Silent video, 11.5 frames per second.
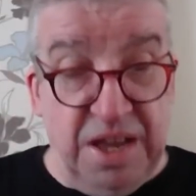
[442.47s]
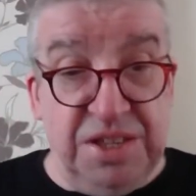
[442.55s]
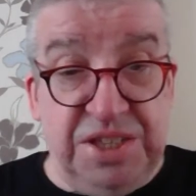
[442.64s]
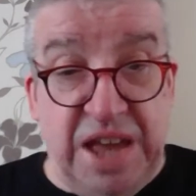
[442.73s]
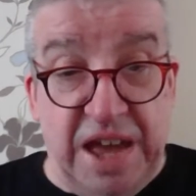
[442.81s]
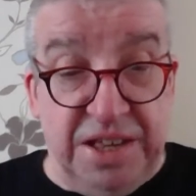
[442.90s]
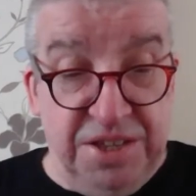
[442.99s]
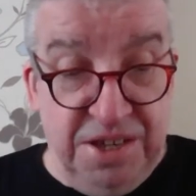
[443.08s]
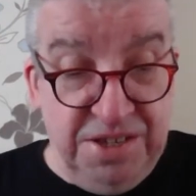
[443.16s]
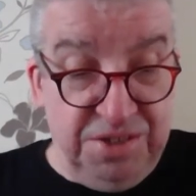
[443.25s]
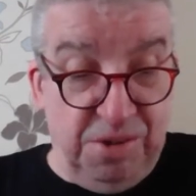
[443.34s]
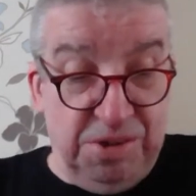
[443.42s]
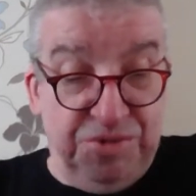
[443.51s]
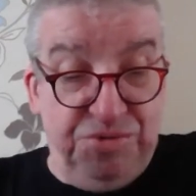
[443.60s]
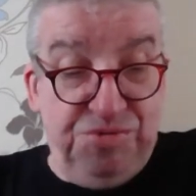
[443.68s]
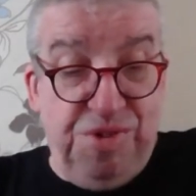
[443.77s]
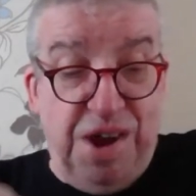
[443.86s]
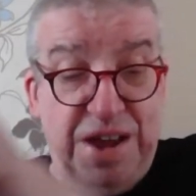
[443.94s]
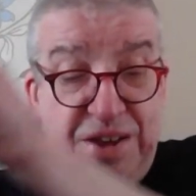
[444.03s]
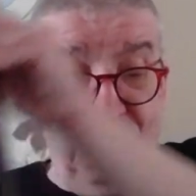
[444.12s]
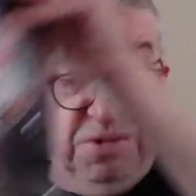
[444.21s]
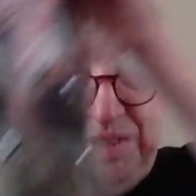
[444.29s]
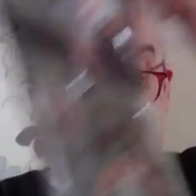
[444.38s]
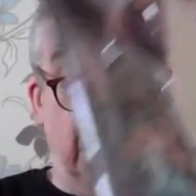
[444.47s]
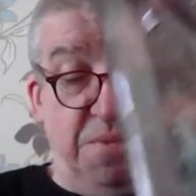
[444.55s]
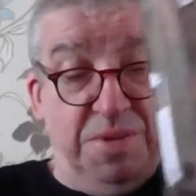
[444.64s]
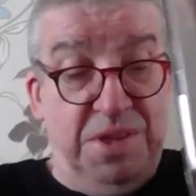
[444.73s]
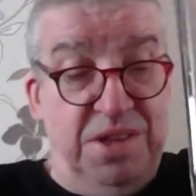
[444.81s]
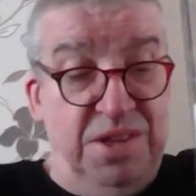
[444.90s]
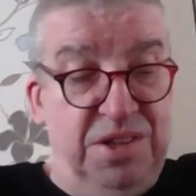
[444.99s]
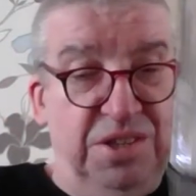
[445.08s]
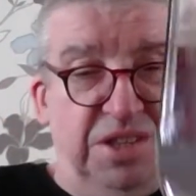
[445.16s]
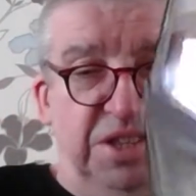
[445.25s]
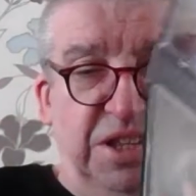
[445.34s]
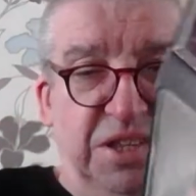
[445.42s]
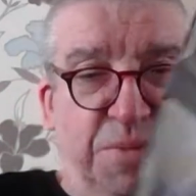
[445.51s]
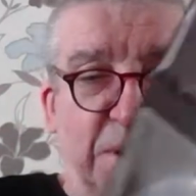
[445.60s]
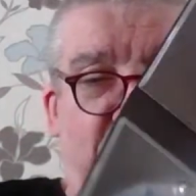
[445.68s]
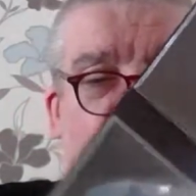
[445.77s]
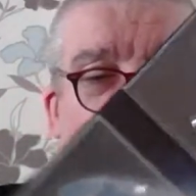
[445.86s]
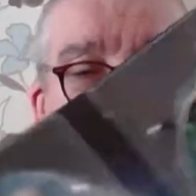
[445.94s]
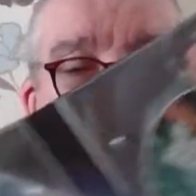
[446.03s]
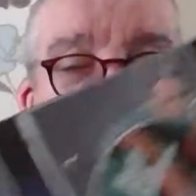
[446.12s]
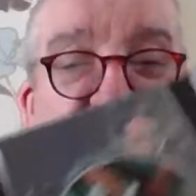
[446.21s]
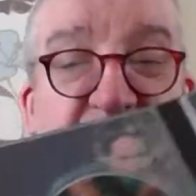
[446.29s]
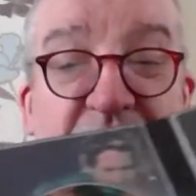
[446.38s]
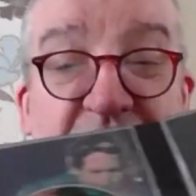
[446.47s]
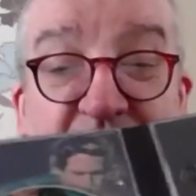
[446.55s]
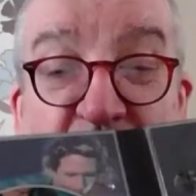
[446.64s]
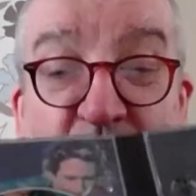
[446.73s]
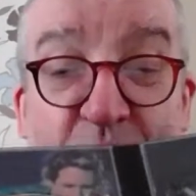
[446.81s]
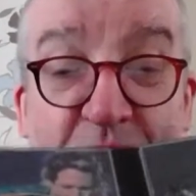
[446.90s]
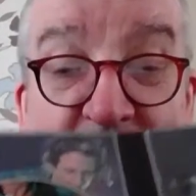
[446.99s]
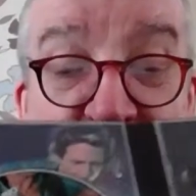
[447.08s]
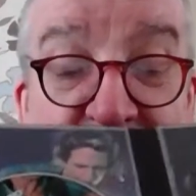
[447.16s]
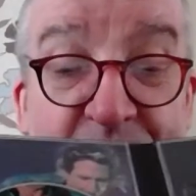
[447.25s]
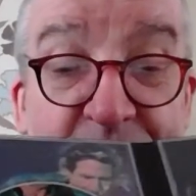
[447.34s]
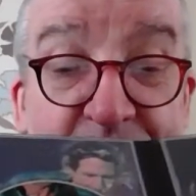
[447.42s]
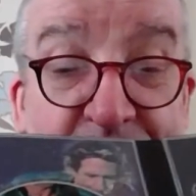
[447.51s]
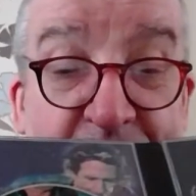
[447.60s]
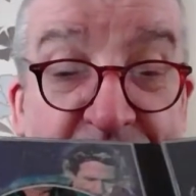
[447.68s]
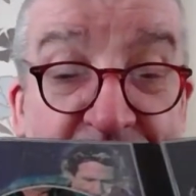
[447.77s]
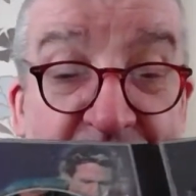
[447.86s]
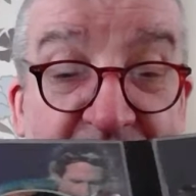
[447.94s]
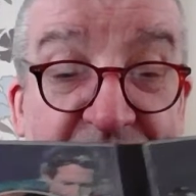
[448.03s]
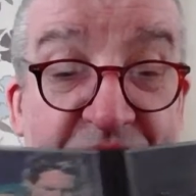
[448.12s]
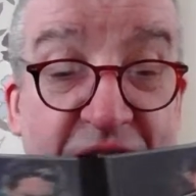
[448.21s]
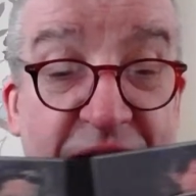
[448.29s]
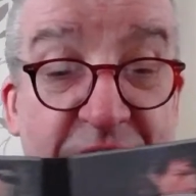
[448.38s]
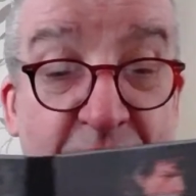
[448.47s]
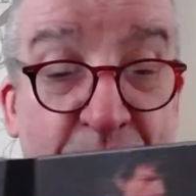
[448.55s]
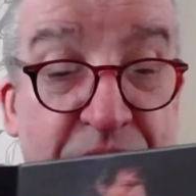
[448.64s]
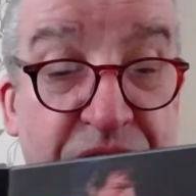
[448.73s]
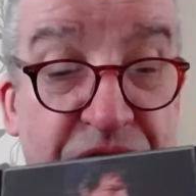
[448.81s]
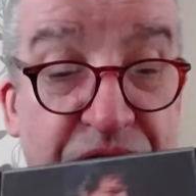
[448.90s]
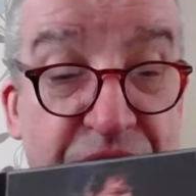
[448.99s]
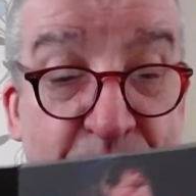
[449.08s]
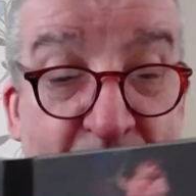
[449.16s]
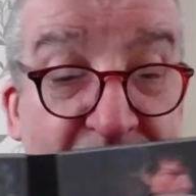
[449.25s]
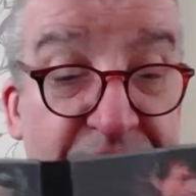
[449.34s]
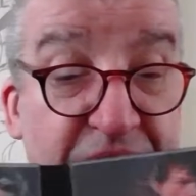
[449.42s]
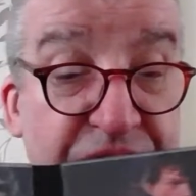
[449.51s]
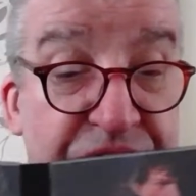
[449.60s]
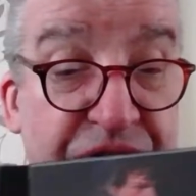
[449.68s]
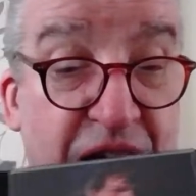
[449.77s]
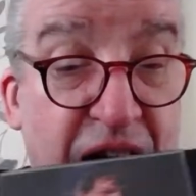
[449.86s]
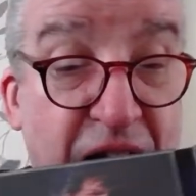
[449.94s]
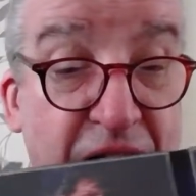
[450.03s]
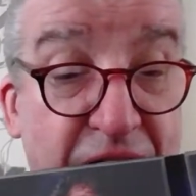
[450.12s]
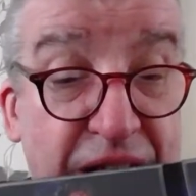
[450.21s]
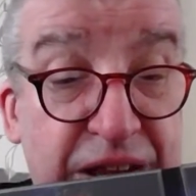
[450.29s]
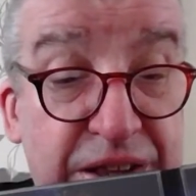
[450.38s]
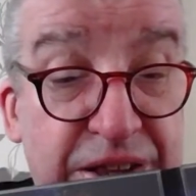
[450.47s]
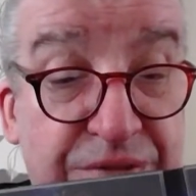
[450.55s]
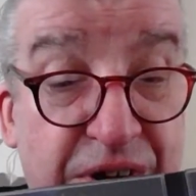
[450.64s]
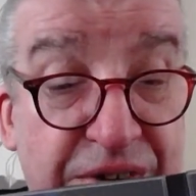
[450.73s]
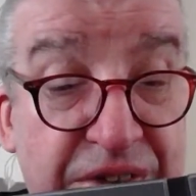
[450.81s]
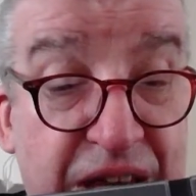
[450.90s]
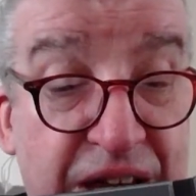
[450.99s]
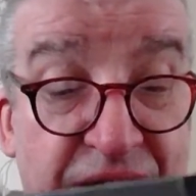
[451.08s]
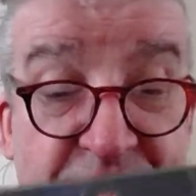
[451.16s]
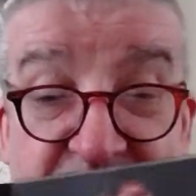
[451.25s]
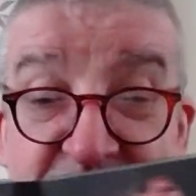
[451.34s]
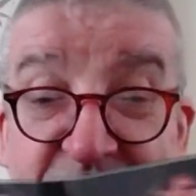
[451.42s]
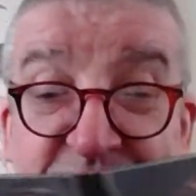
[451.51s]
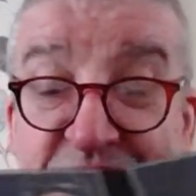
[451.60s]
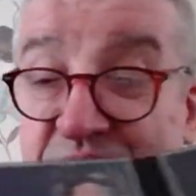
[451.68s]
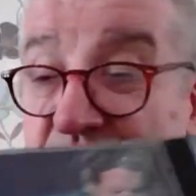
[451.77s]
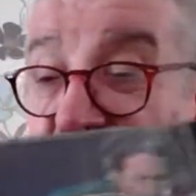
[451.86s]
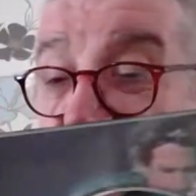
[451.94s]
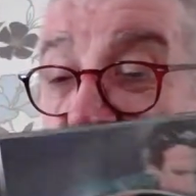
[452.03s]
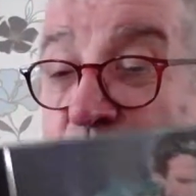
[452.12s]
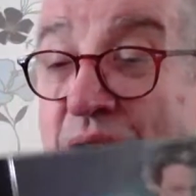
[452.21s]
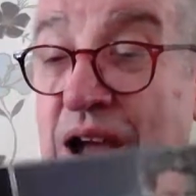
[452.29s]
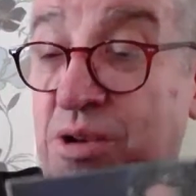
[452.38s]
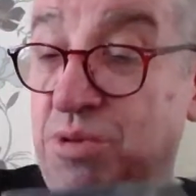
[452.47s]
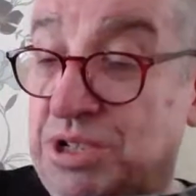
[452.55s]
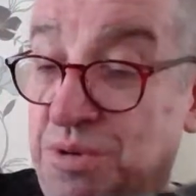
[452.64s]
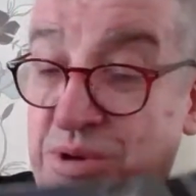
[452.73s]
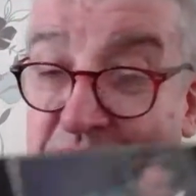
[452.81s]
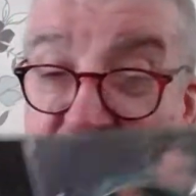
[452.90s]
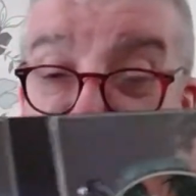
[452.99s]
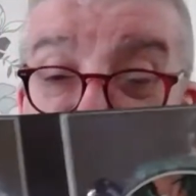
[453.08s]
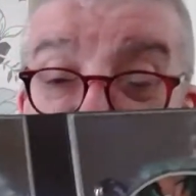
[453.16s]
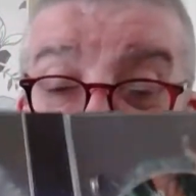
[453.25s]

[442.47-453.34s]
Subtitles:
set. So I'll try and hold this up. It is a bit complicated. Yeah, there you go. That's a nice set, isn't it? Pictures of the band there. Charlie at the front there, or the back, whichever way you're looking